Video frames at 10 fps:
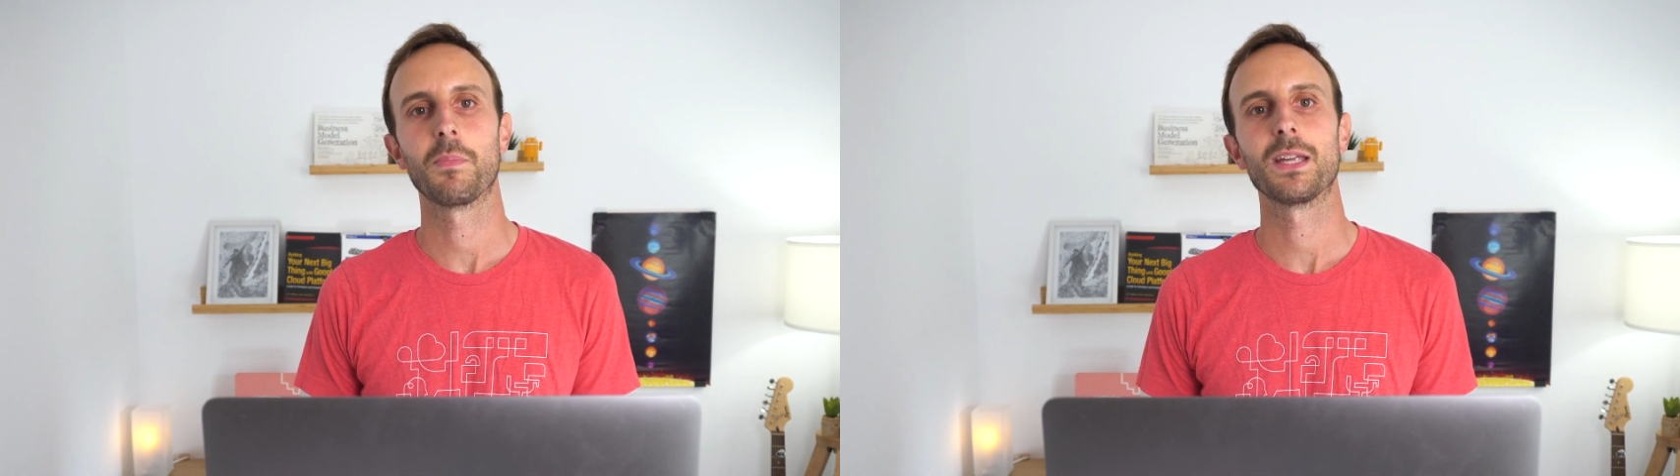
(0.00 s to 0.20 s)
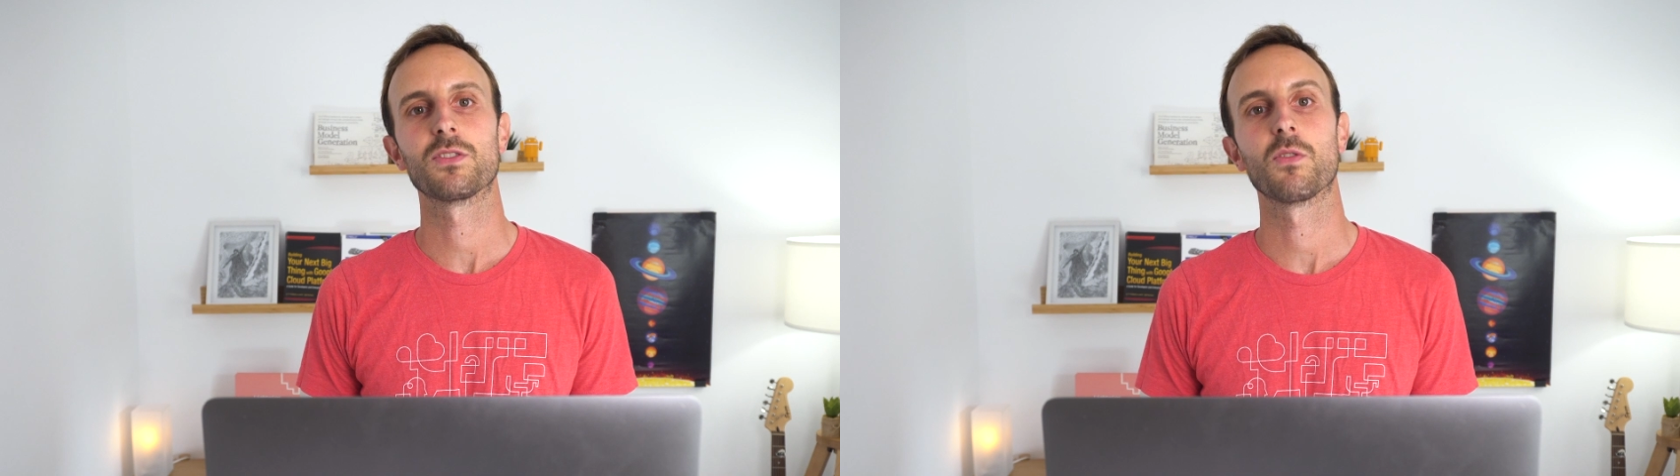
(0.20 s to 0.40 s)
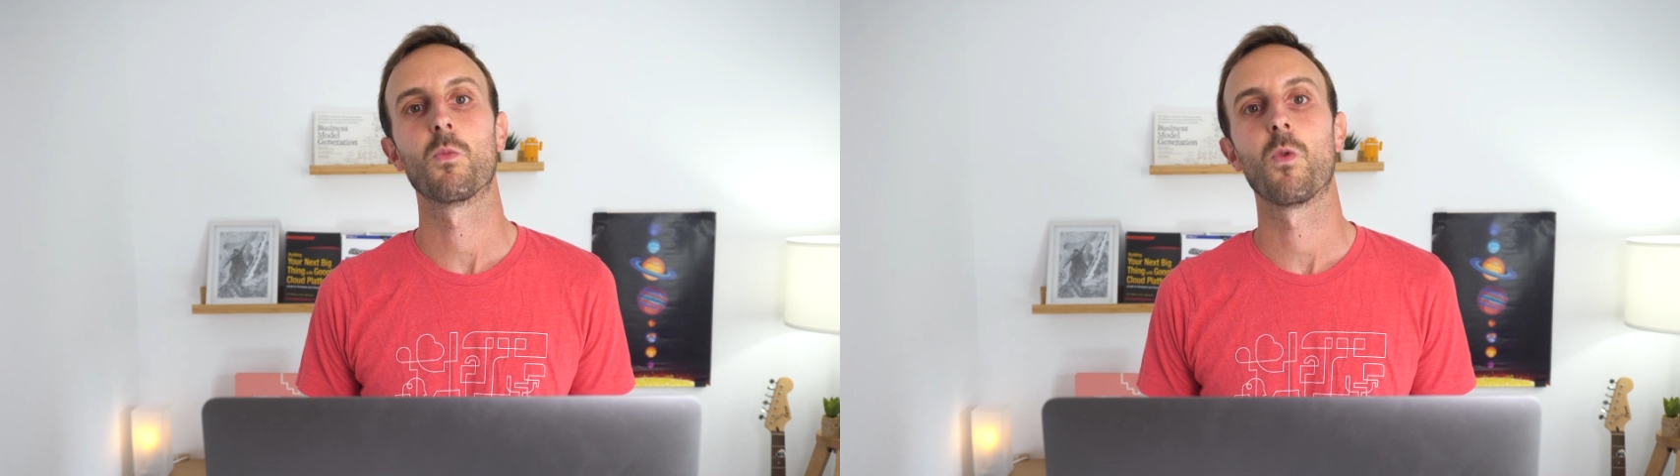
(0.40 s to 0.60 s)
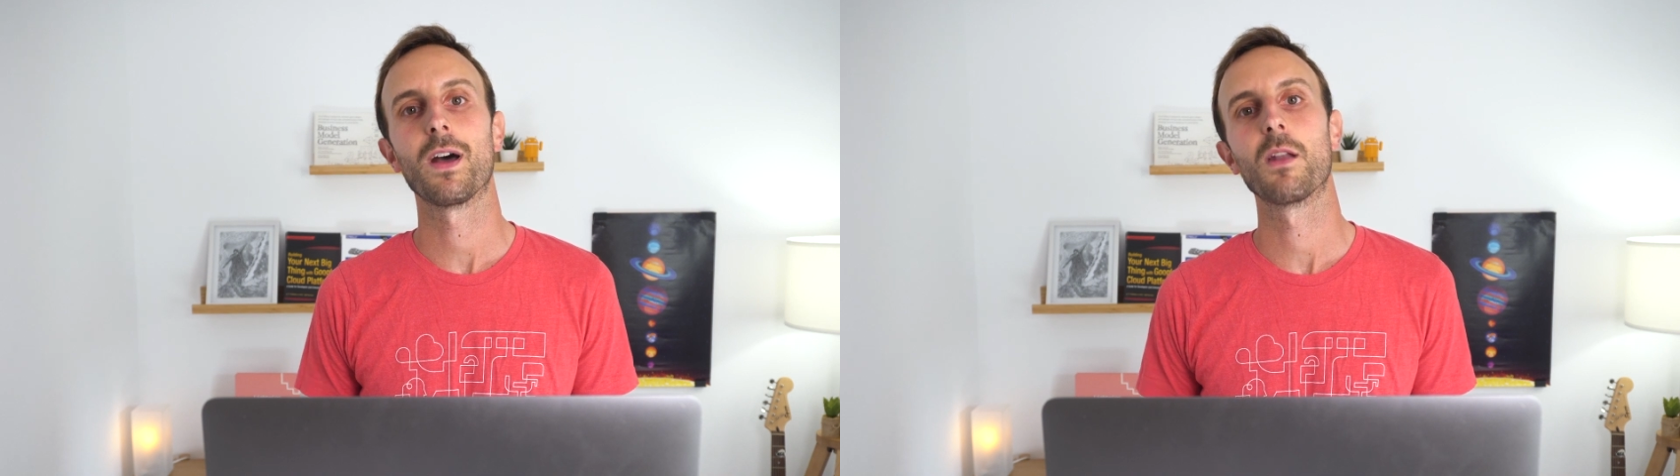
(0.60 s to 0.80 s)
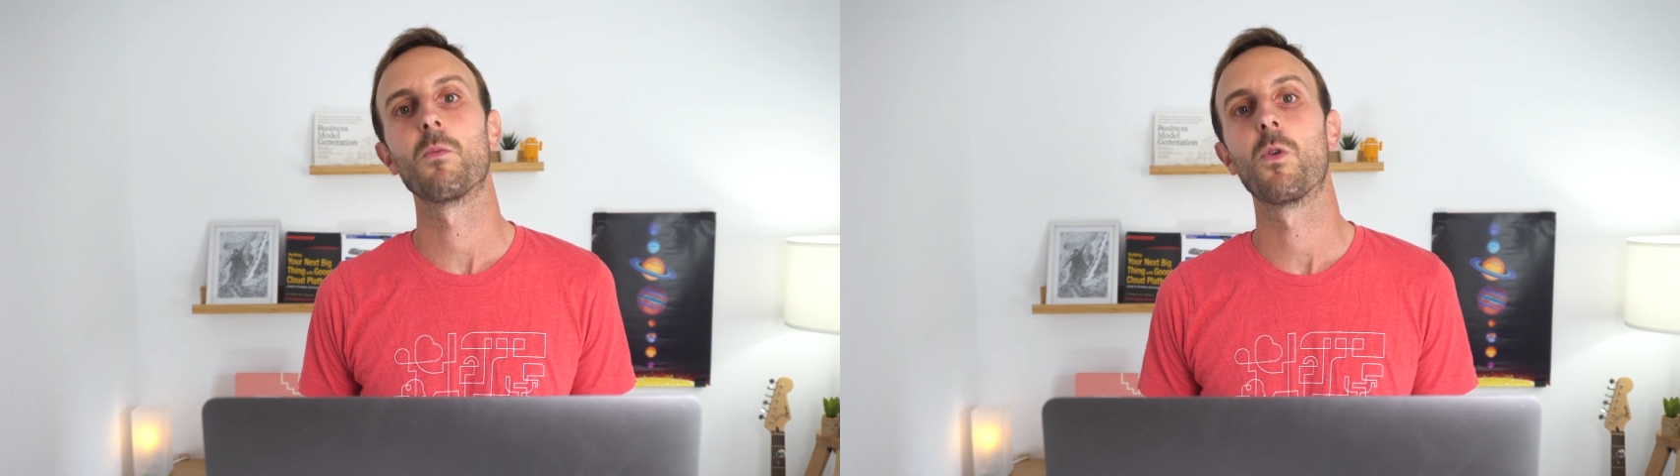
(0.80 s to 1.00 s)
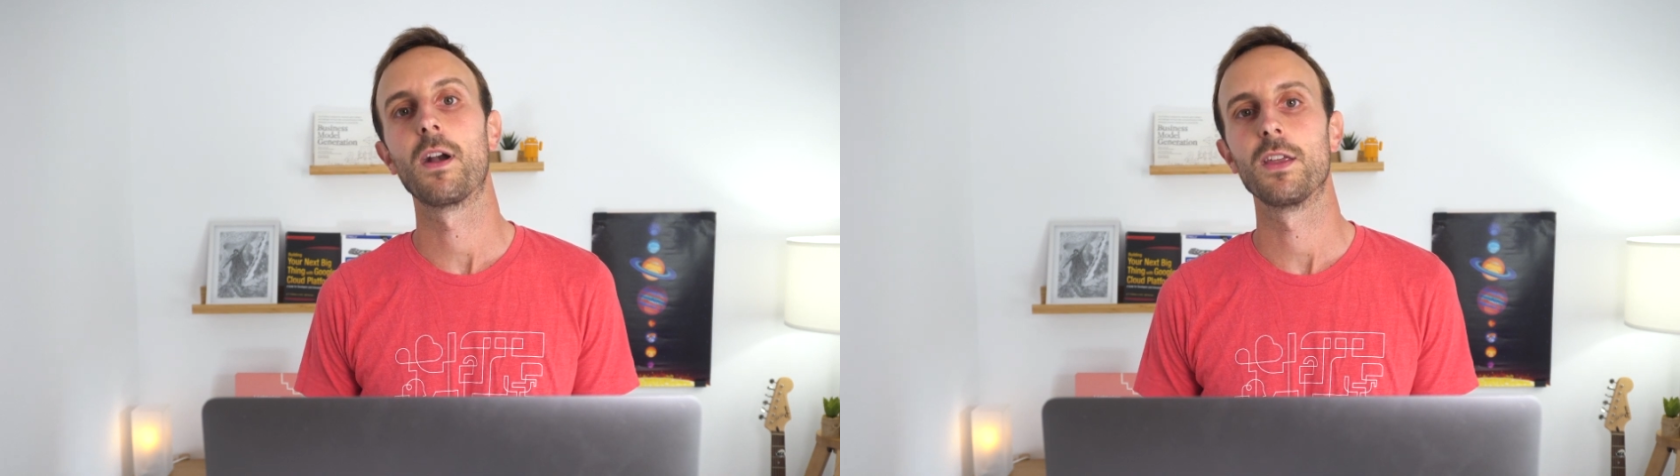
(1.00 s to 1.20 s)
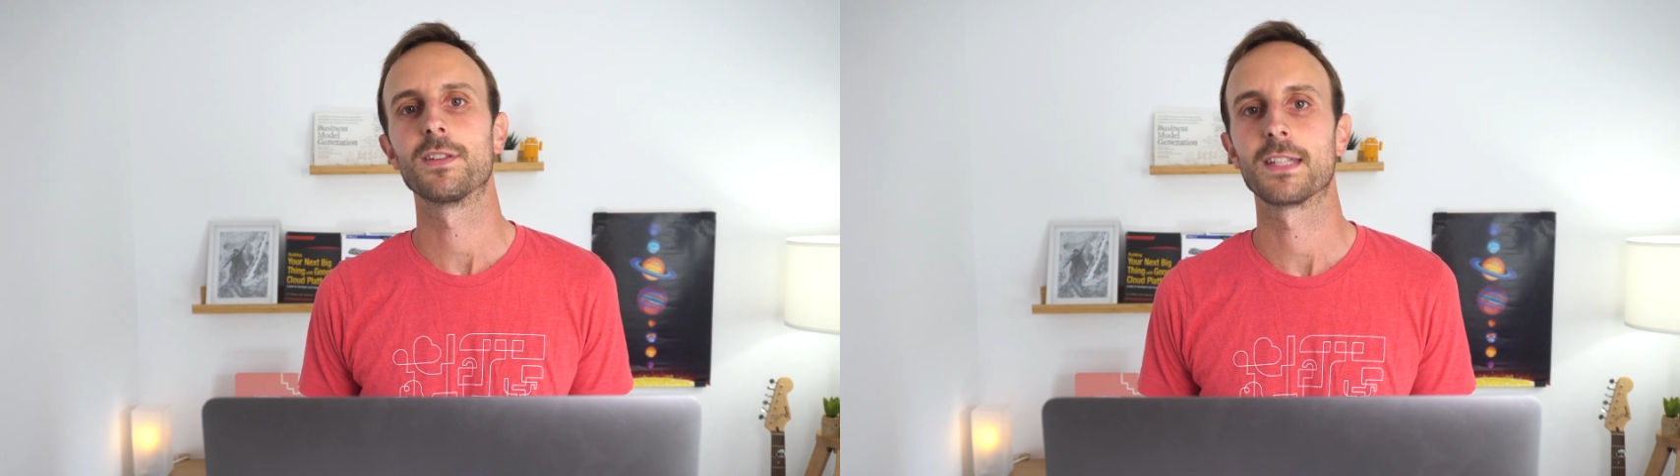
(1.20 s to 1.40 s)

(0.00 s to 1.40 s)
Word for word: based on what and where you